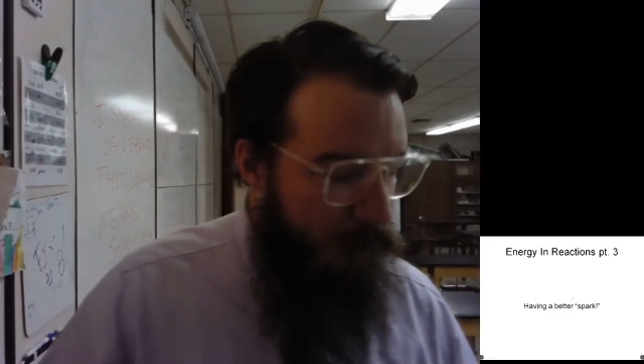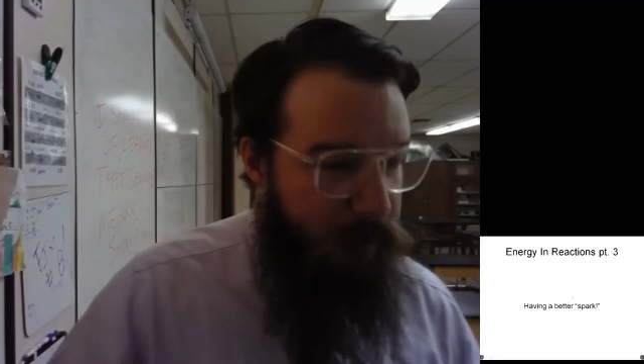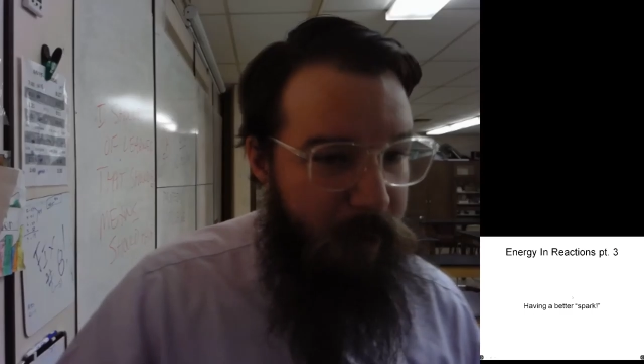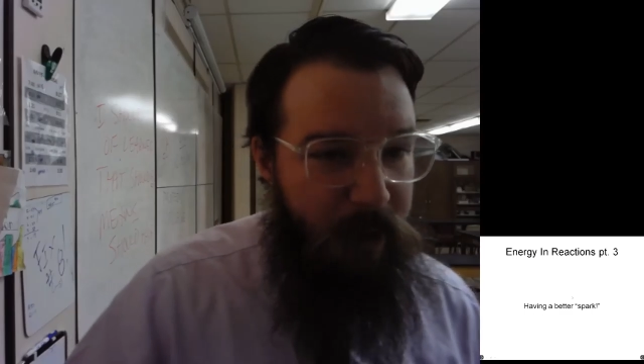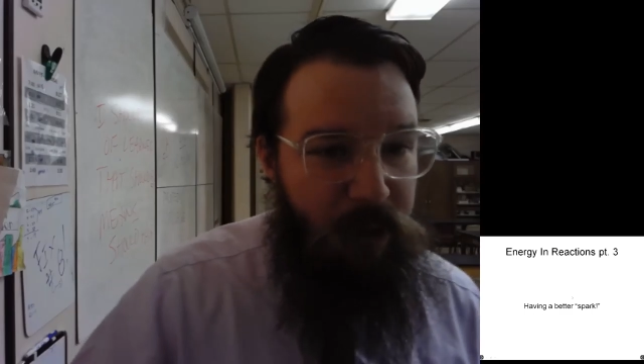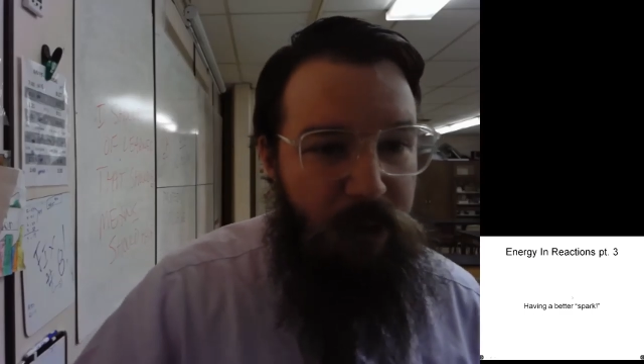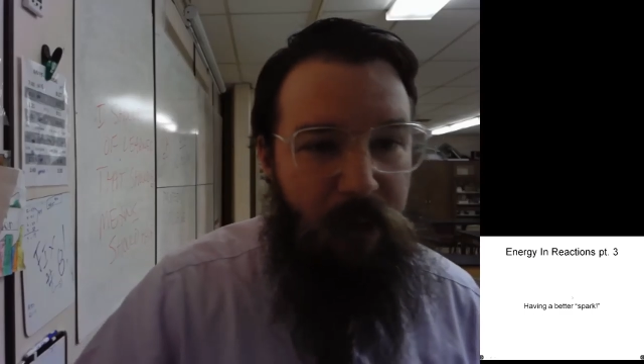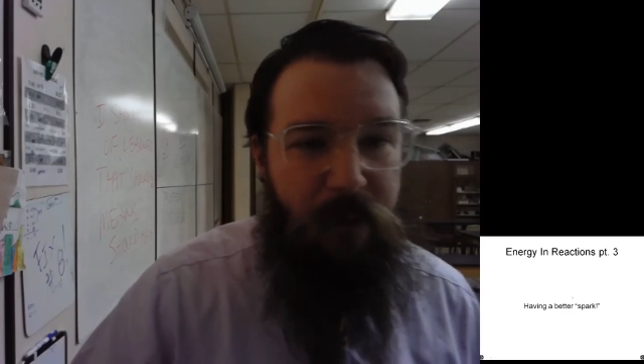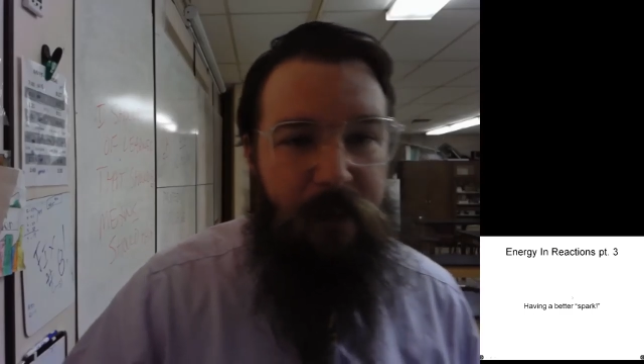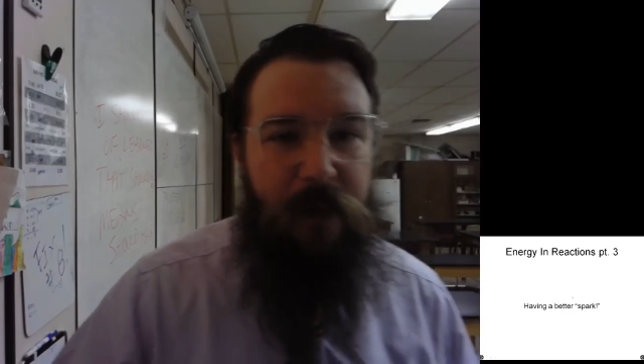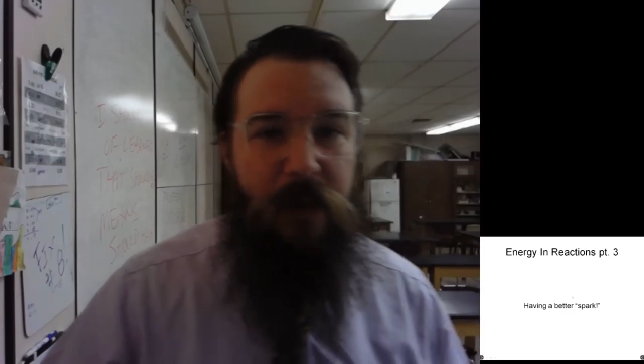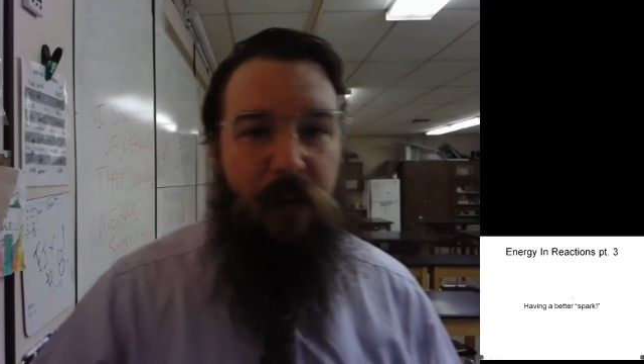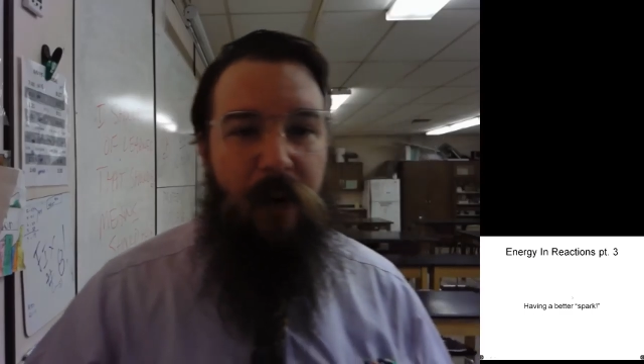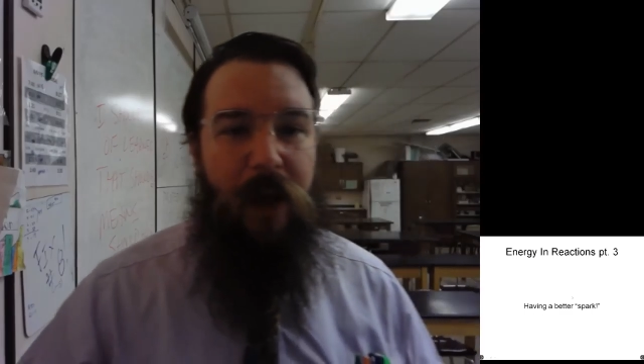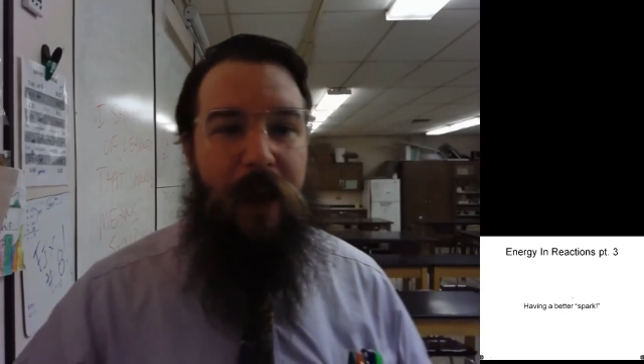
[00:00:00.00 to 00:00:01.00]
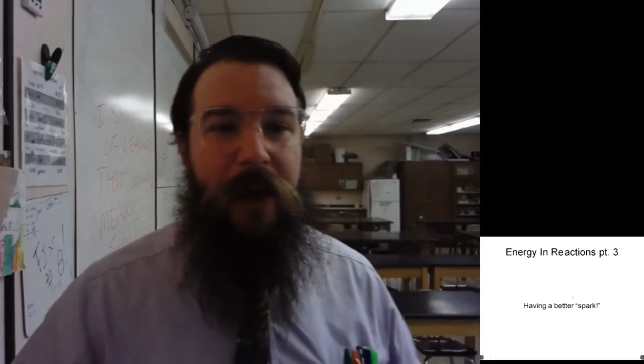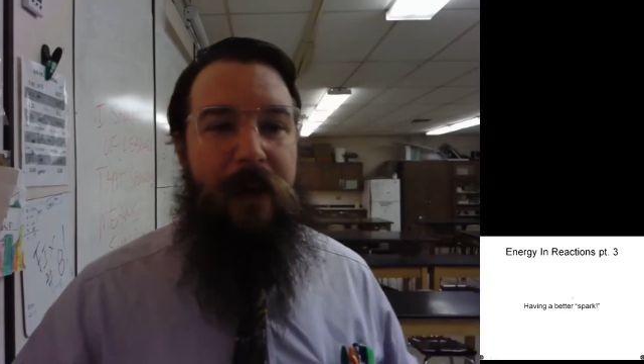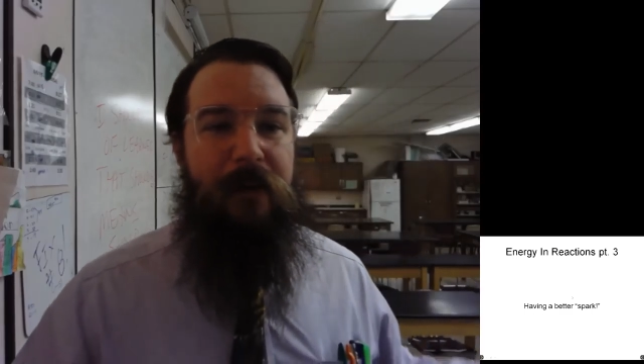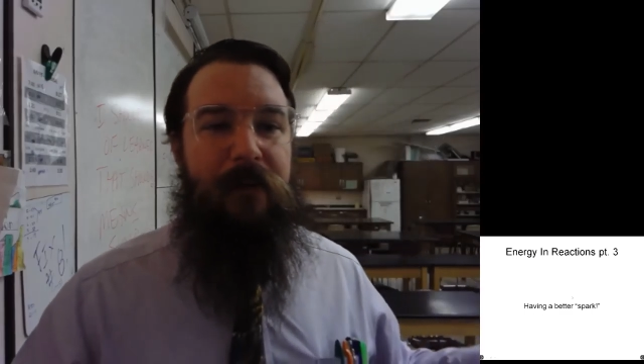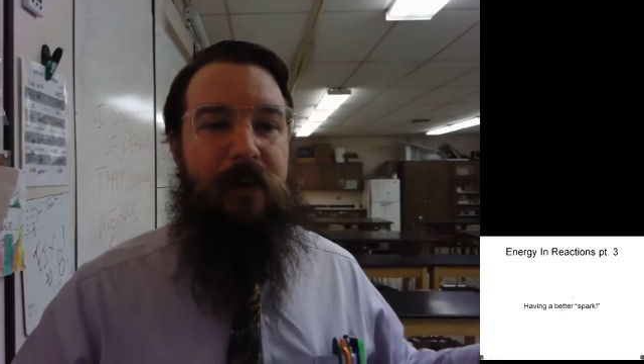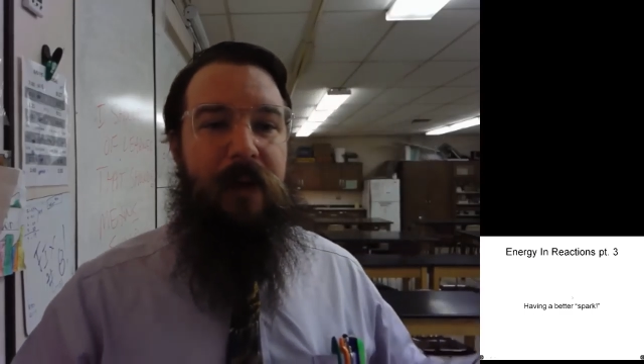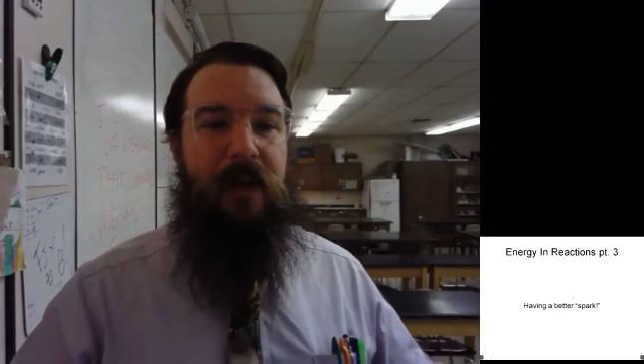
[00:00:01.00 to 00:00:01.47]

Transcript: Make sure that you have